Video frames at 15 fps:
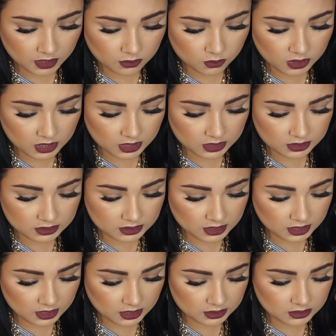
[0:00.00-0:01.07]
What It
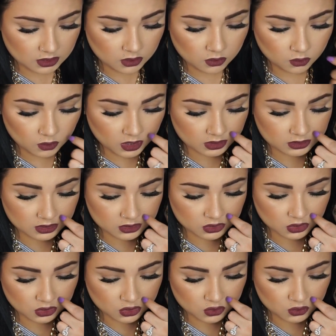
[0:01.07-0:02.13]
says, what does
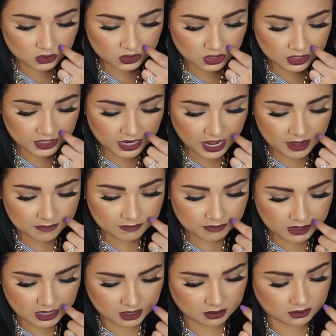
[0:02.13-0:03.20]
your username
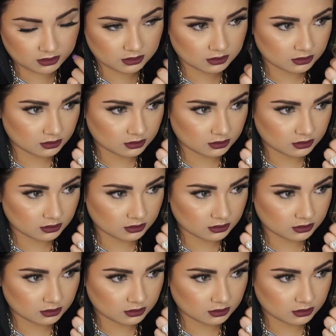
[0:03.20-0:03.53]
mean?